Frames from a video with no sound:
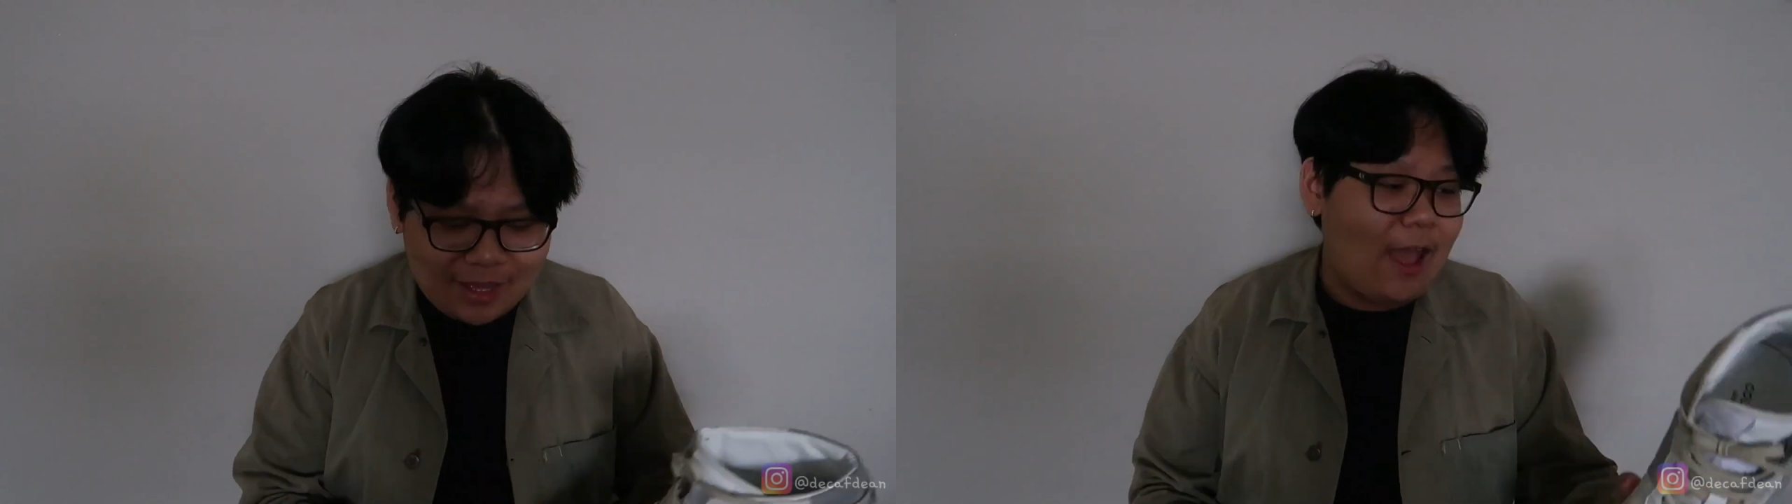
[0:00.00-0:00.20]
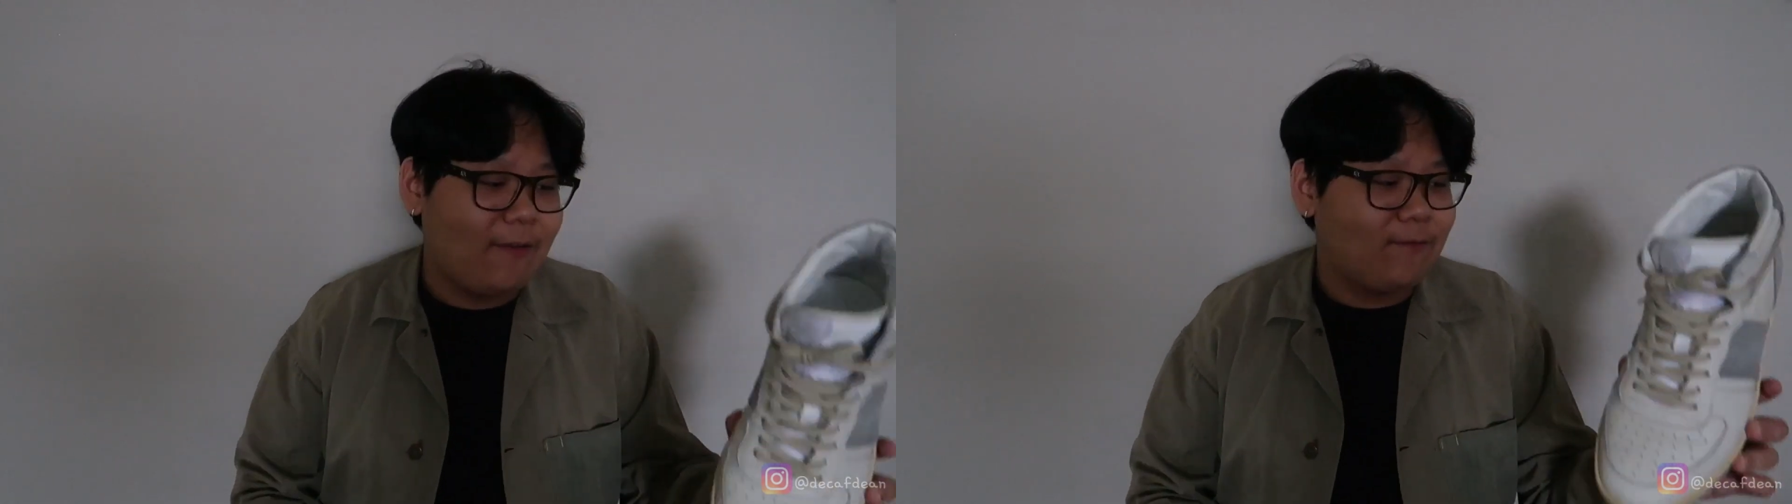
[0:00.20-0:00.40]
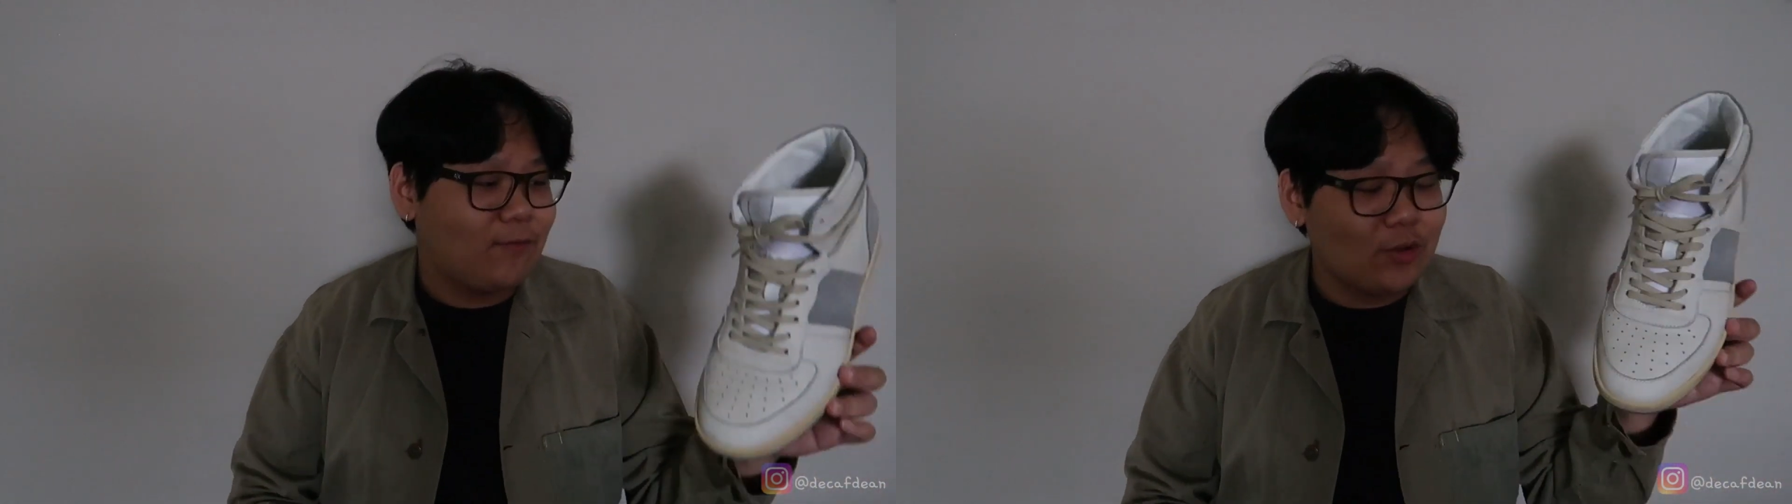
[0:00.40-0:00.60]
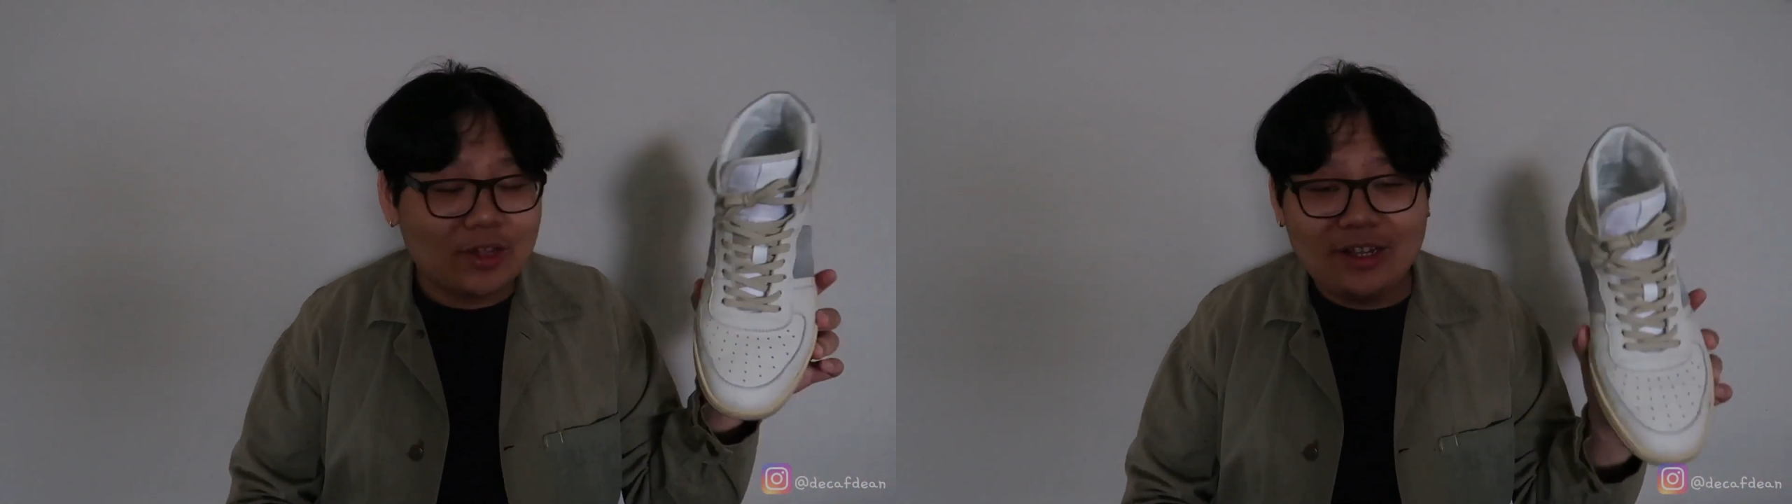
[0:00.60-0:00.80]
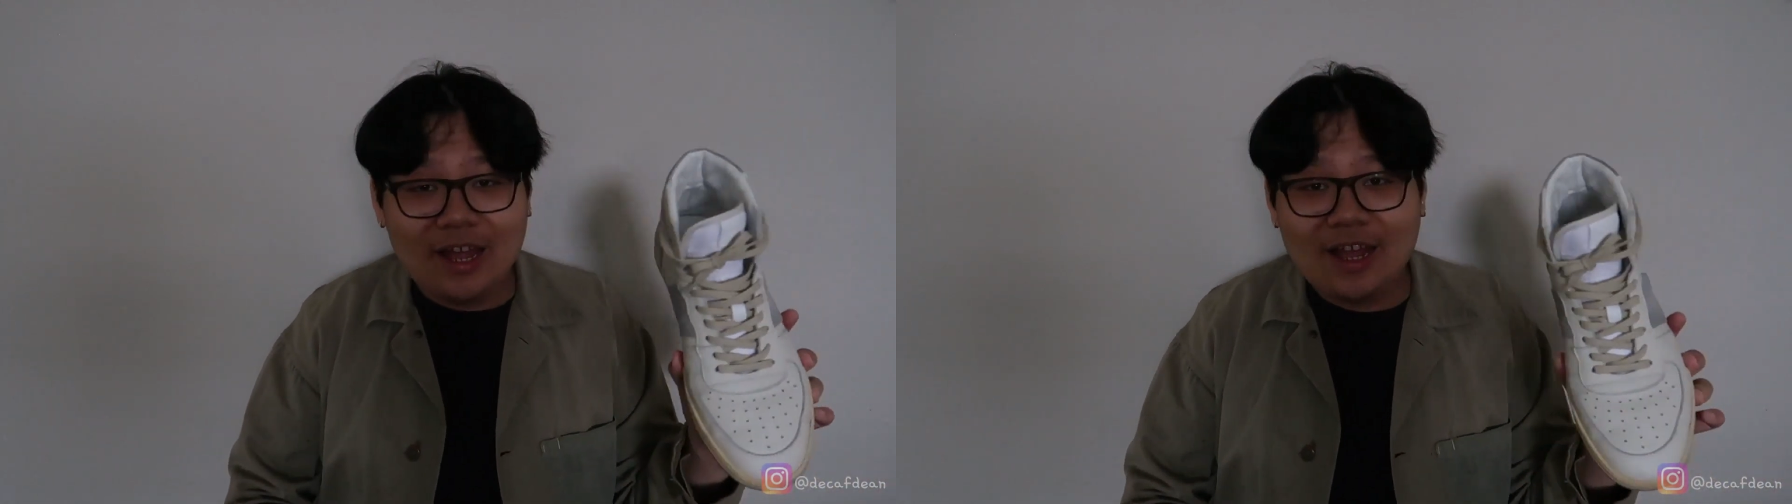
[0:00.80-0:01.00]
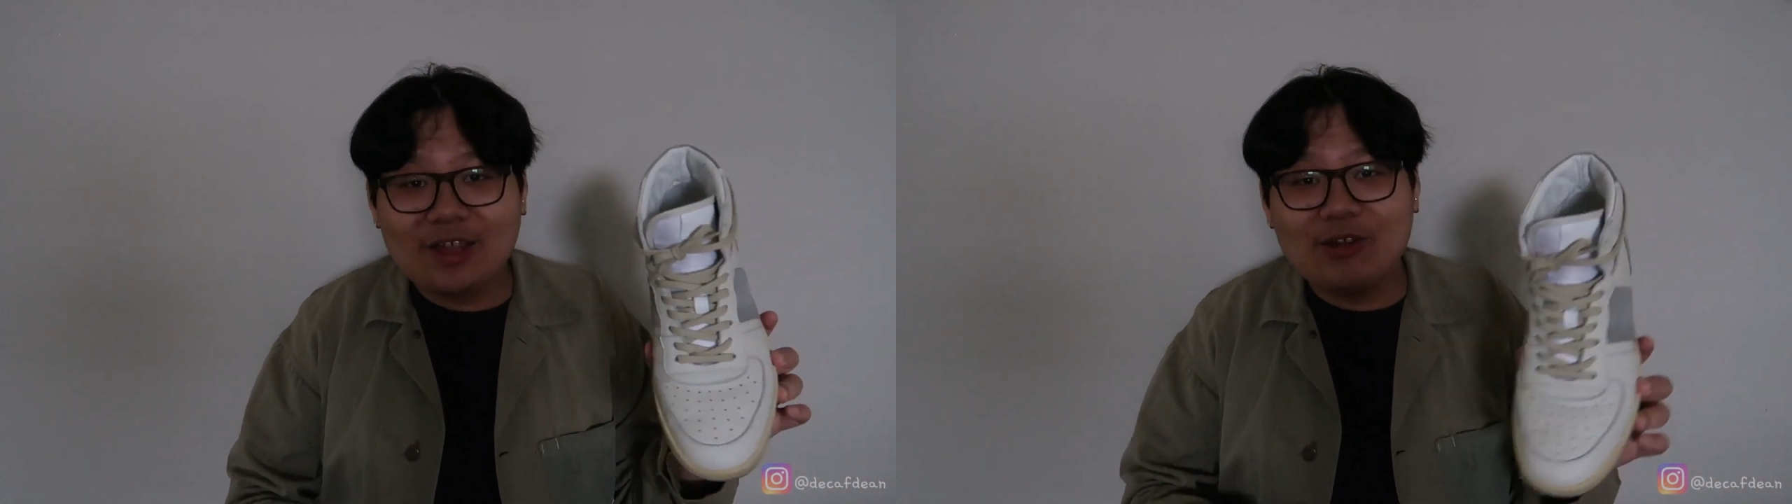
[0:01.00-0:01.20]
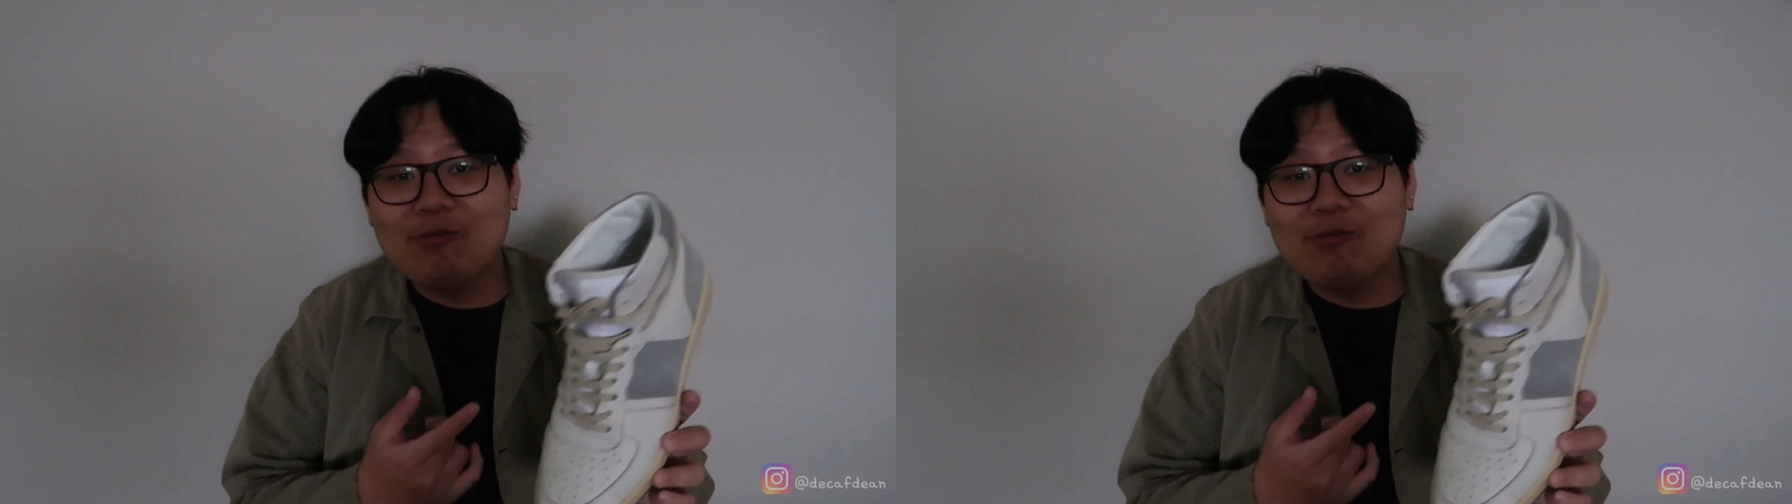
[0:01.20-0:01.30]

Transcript: at first glance,